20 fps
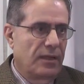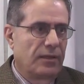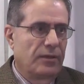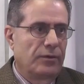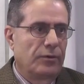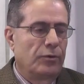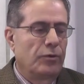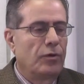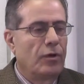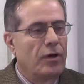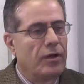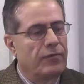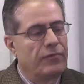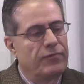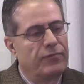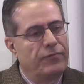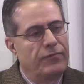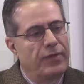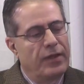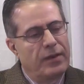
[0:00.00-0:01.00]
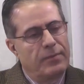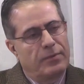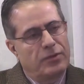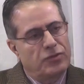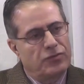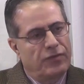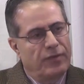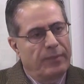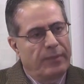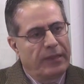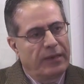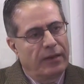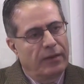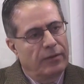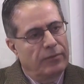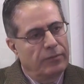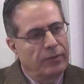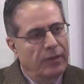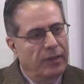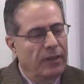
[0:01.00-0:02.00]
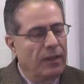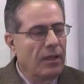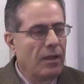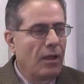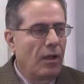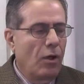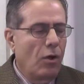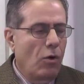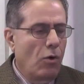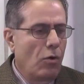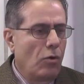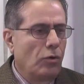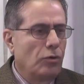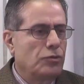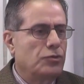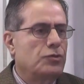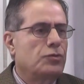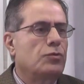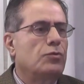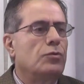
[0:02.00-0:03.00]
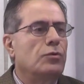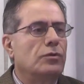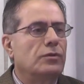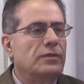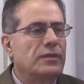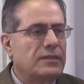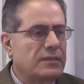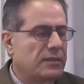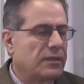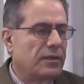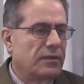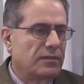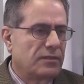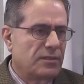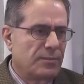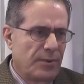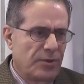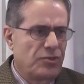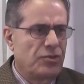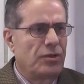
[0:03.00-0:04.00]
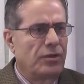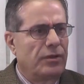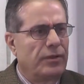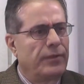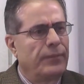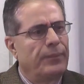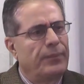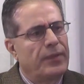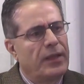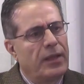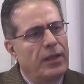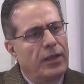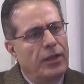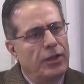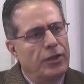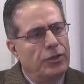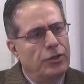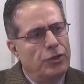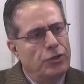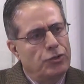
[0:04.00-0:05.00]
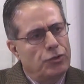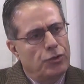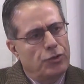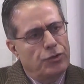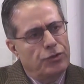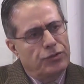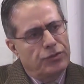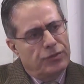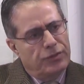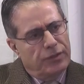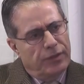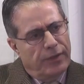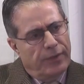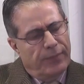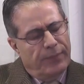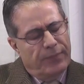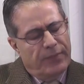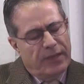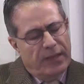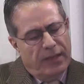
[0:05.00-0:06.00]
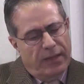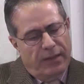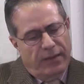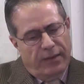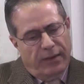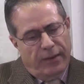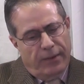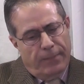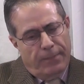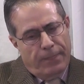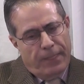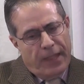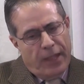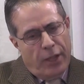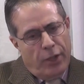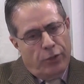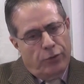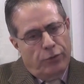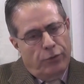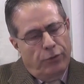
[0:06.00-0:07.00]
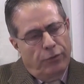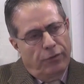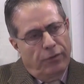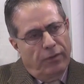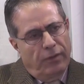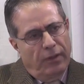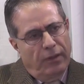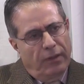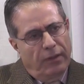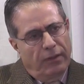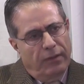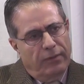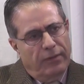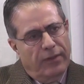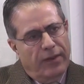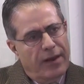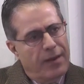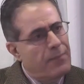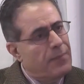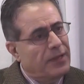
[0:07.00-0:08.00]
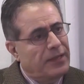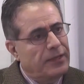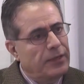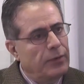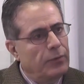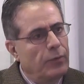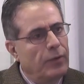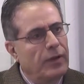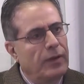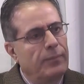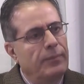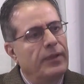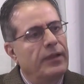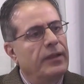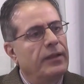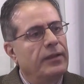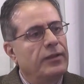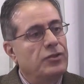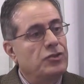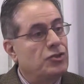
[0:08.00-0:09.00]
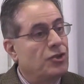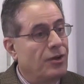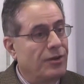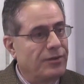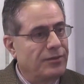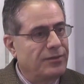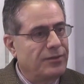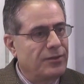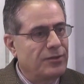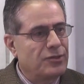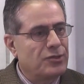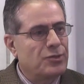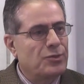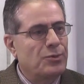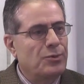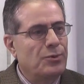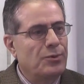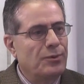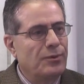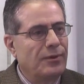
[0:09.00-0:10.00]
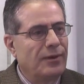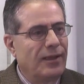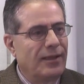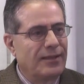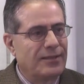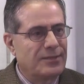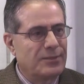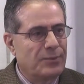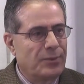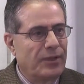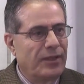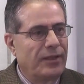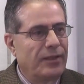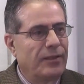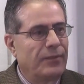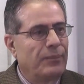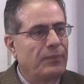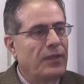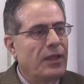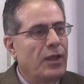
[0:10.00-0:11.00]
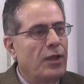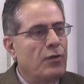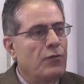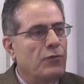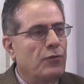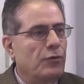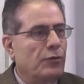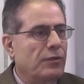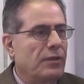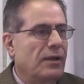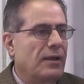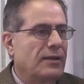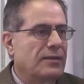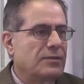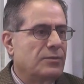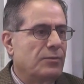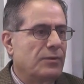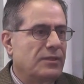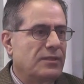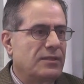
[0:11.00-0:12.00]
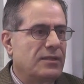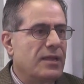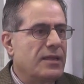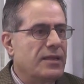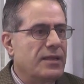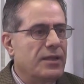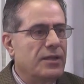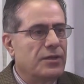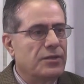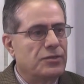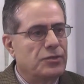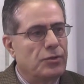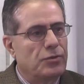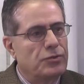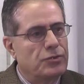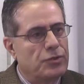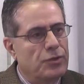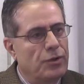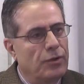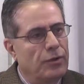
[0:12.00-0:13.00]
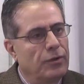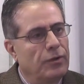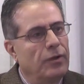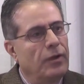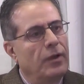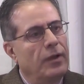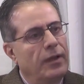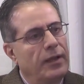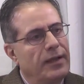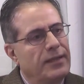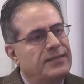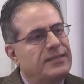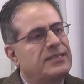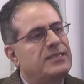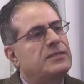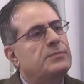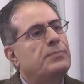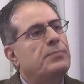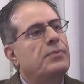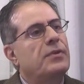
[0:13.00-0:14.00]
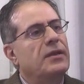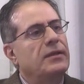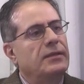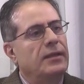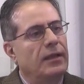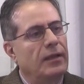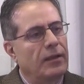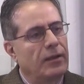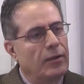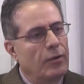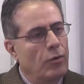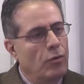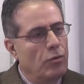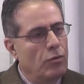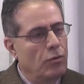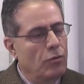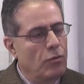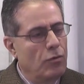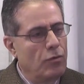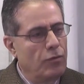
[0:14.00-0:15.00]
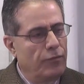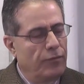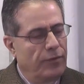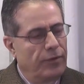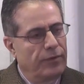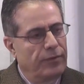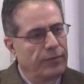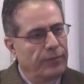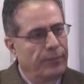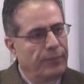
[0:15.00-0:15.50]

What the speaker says: I know you are very much familiar with all school districts, especially in Detroit area. Do you think the remedy will be charter school, as we, for the last 10 years or so, it's spreading all over